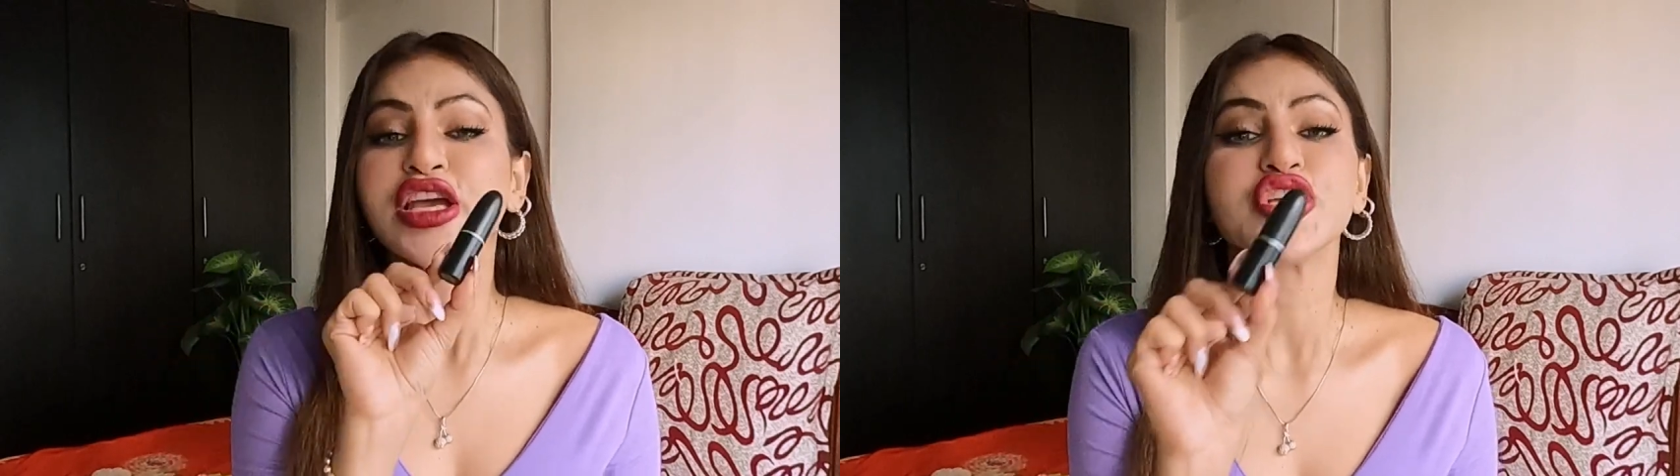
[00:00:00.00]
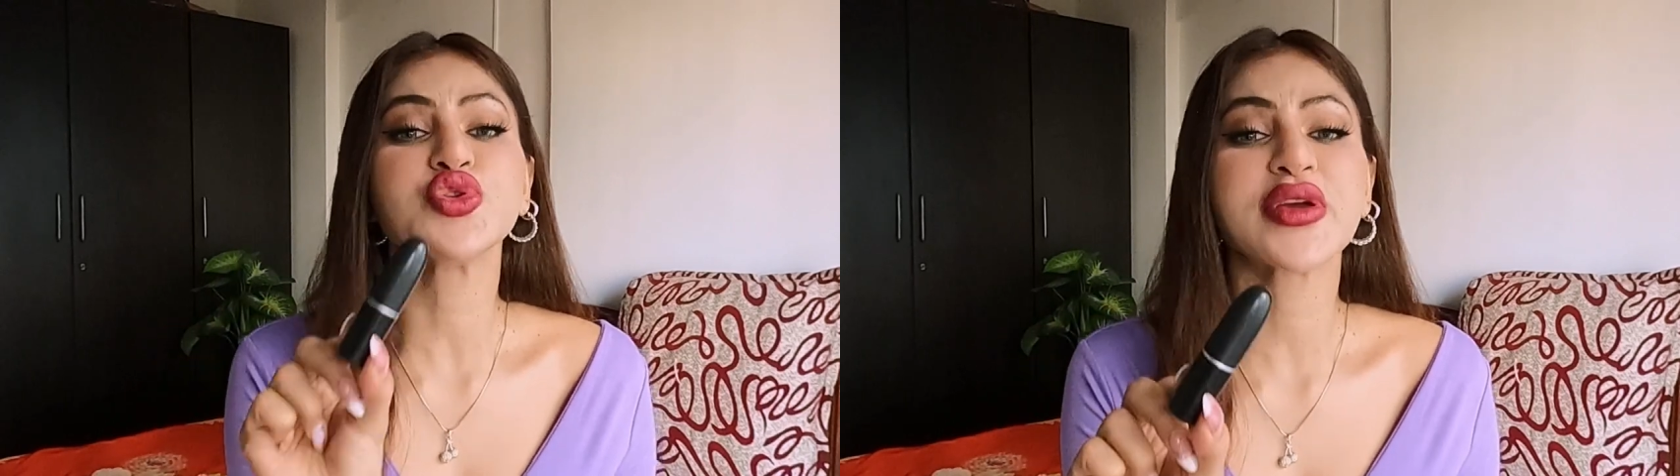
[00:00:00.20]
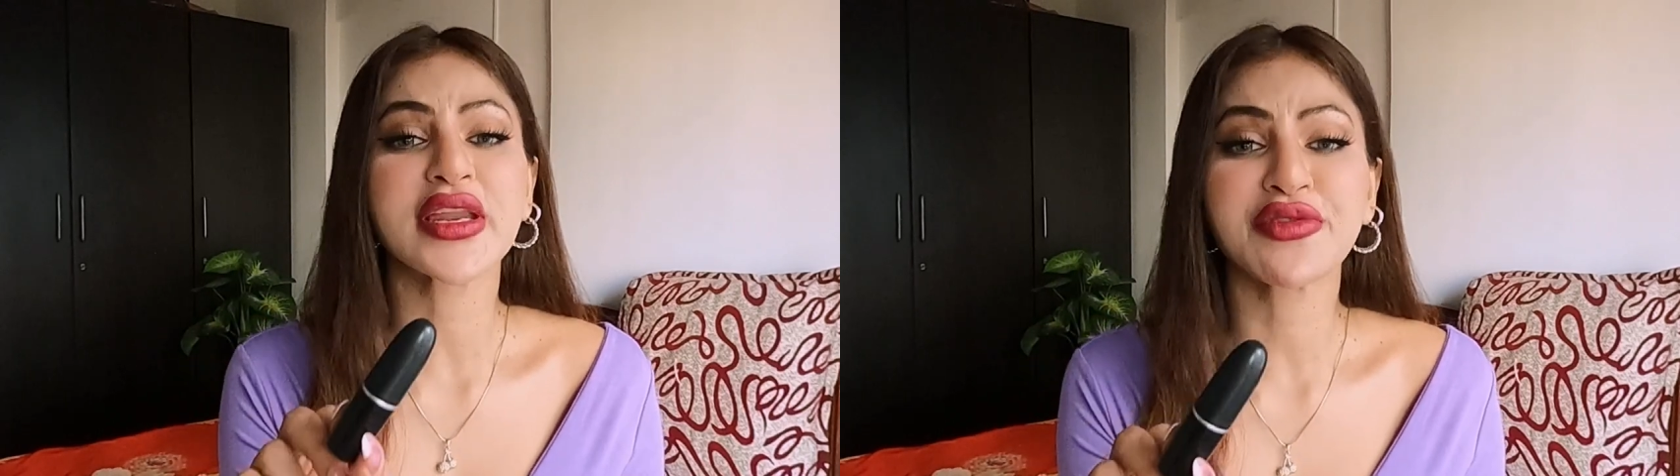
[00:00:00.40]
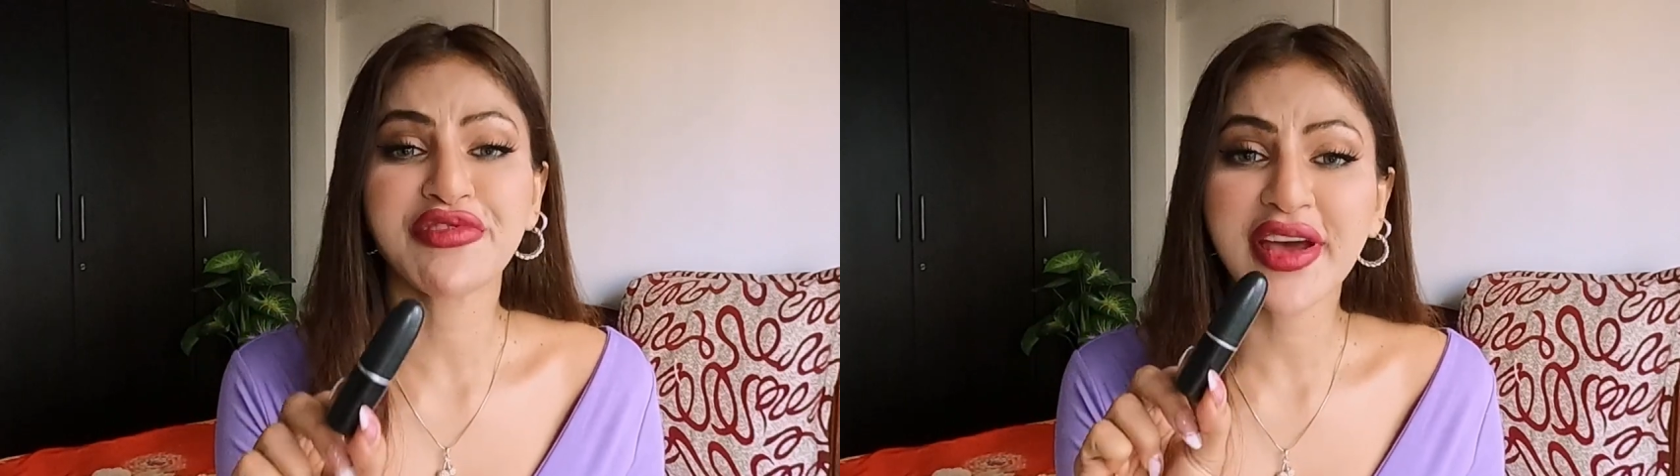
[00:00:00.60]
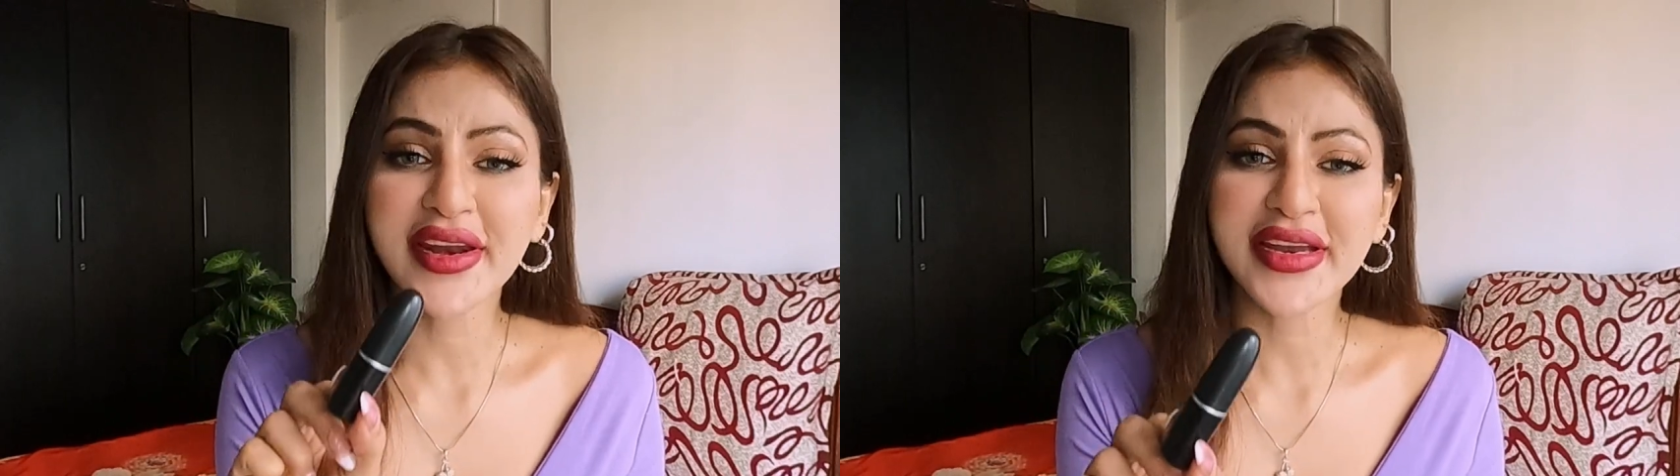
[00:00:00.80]
You can
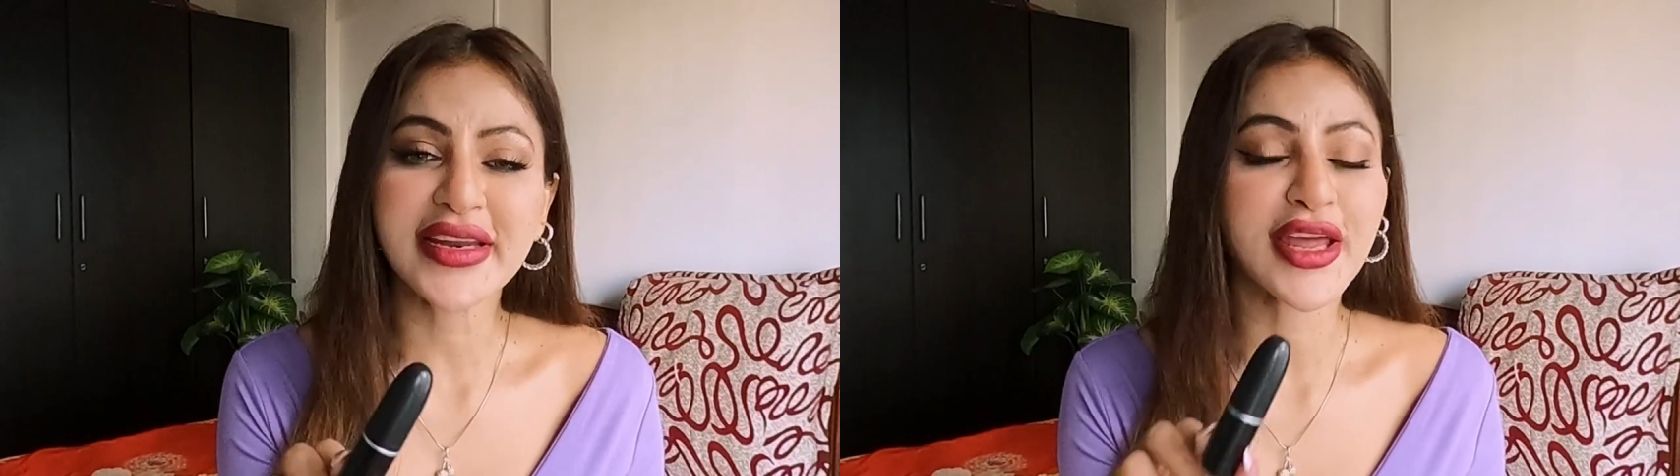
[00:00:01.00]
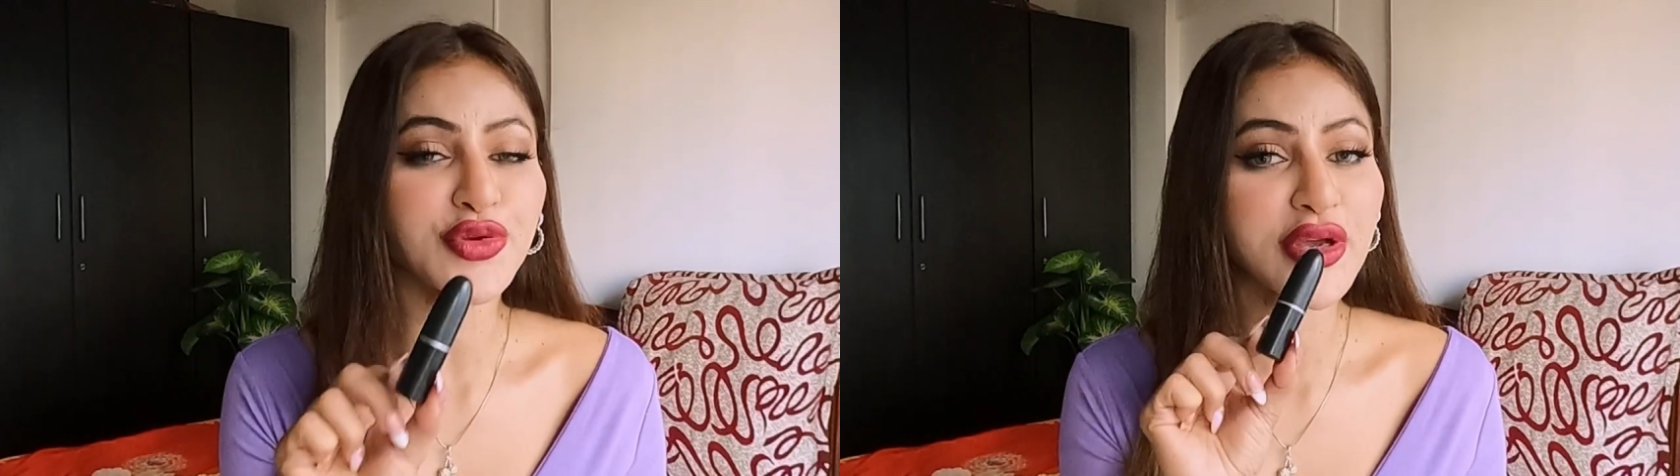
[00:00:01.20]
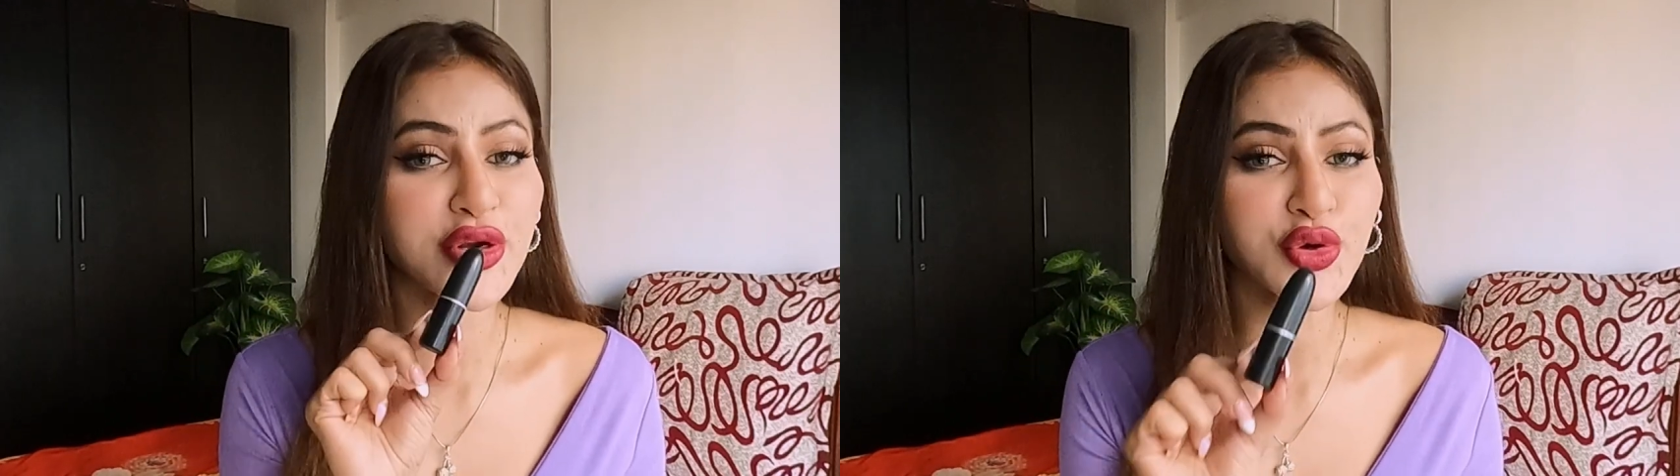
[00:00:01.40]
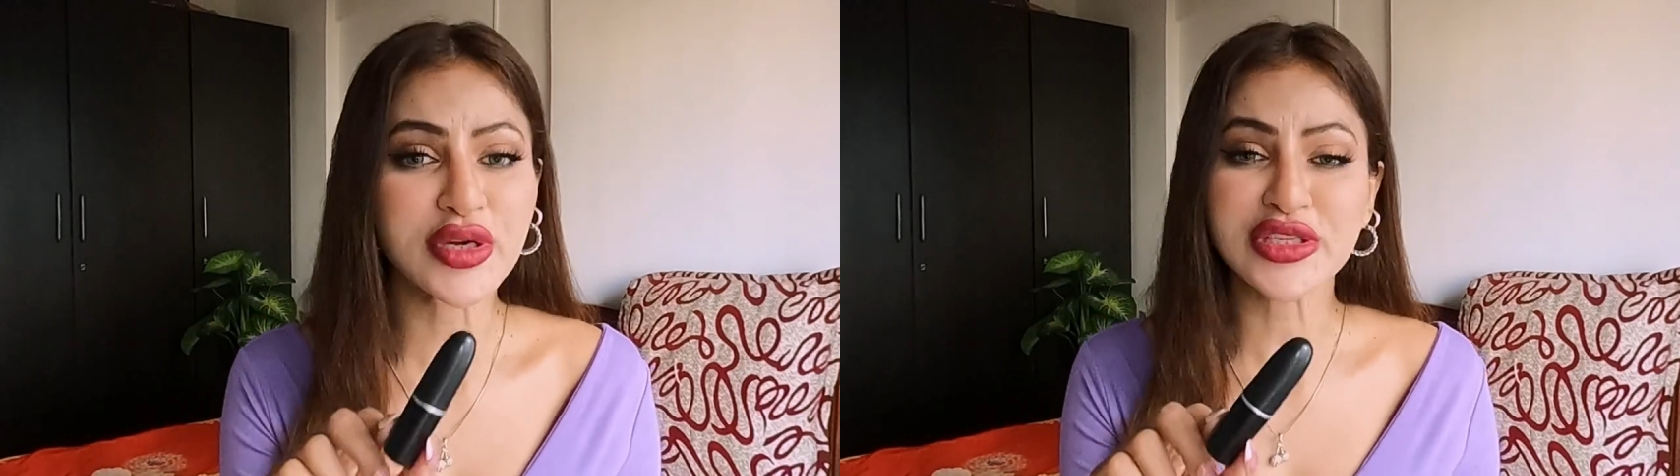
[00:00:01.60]
wear it and you can go.